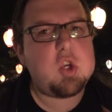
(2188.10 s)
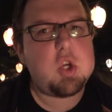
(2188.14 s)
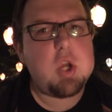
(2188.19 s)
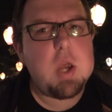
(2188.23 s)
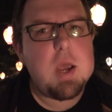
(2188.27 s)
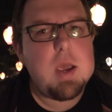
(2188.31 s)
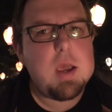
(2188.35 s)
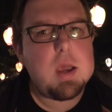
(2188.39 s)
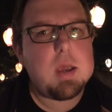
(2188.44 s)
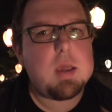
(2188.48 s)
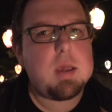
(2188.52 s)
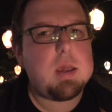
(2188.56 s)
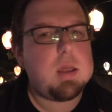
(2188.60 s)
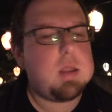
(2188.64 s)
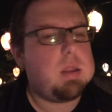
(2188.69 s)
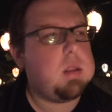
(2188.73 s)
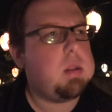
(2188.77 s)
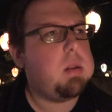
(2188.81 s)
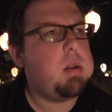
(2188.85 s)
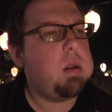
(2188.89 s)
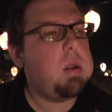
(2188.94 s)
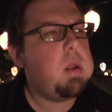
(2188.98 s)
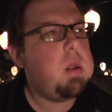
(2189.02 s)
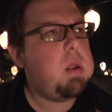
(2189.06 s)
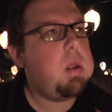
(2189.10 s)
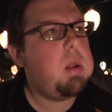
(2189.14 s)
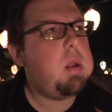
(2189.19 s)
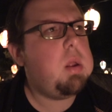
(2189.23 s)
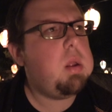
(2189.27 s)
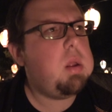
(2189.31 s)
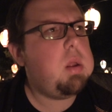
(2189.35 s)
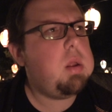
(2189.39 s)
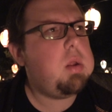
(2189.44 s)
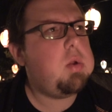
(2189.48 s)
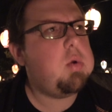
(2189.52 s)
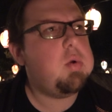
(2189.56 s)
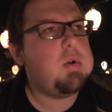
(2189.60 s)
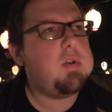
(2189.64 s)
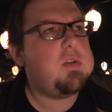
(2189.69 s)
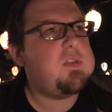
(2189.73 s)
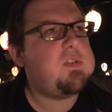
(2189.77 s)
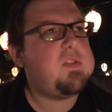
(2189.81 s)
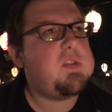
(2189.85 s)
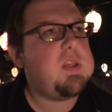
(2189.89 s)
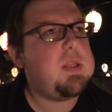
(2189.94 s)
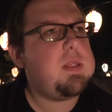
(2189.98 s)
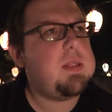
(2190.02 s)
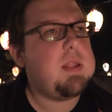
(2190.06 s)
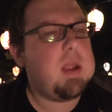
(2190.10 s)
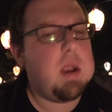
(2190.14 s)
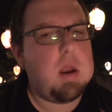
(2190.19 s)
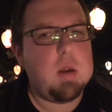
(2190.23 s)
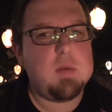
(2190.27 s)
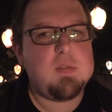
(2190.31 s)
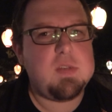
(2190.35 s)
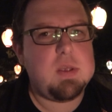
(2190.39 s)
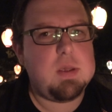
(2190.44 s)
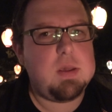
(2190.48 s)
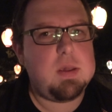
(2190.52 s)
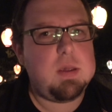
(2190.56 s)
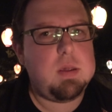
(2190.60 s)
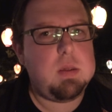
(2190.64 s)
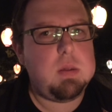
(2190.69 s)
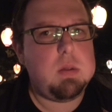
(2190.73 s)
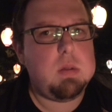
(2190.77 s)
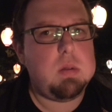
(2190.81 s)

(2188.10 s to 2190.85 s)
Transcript: chick, and you were just sitting there. I was like,